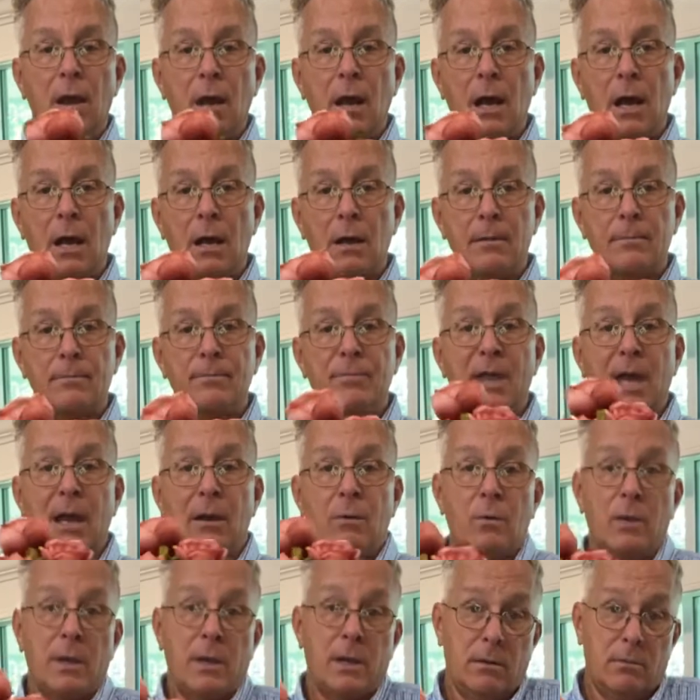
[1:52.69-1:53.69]

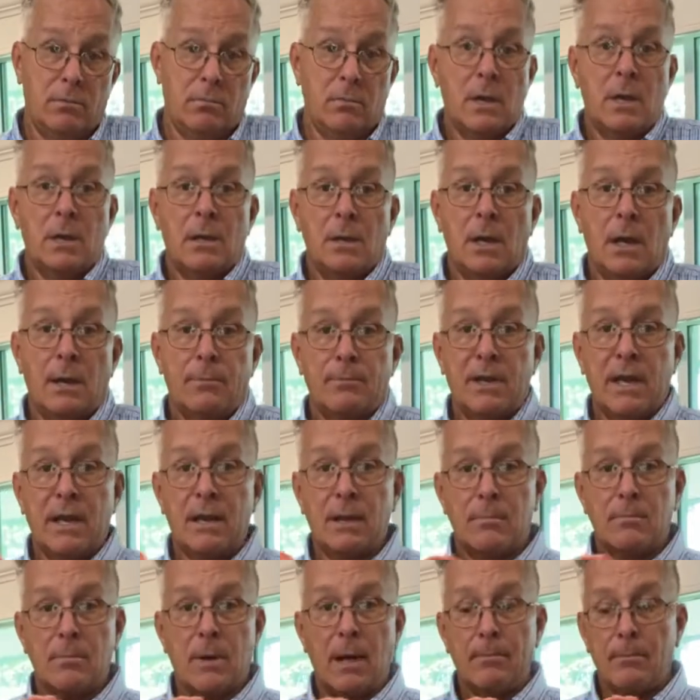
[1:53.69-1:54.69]
That way I'm
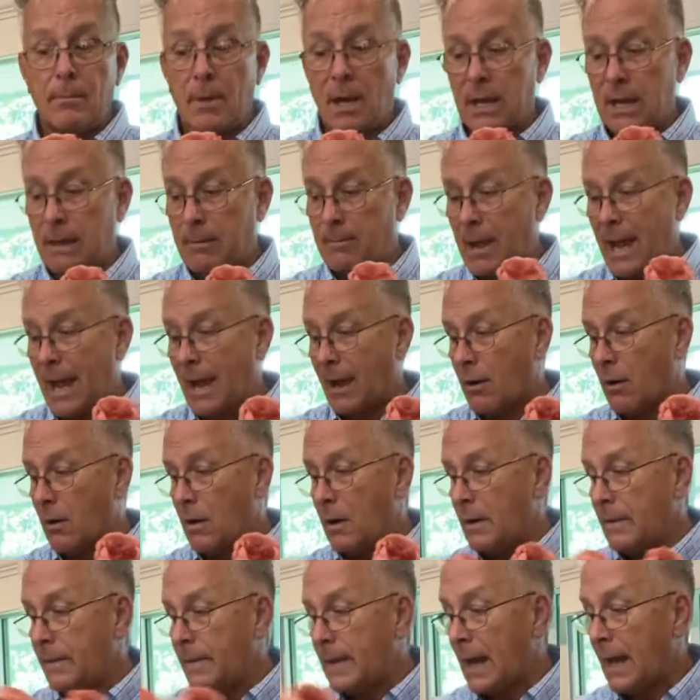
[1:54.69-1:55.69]
getting my money back
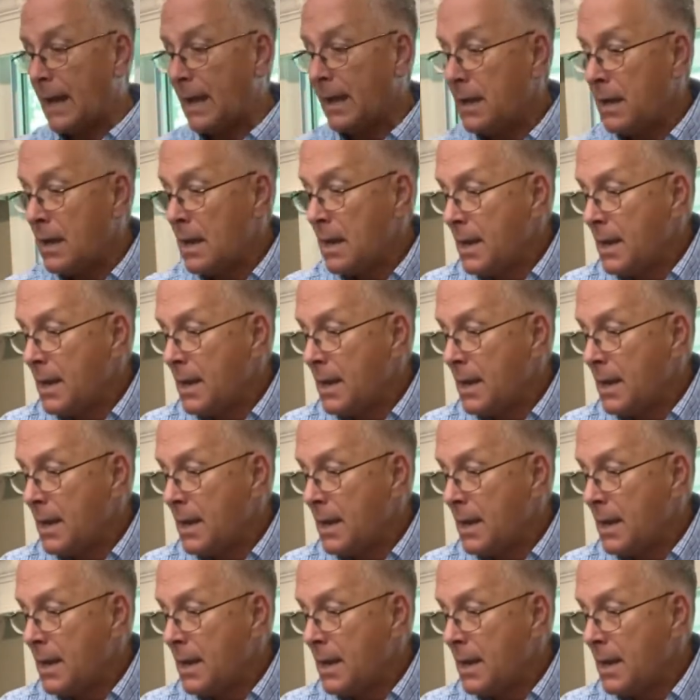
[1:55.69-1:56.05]
on that.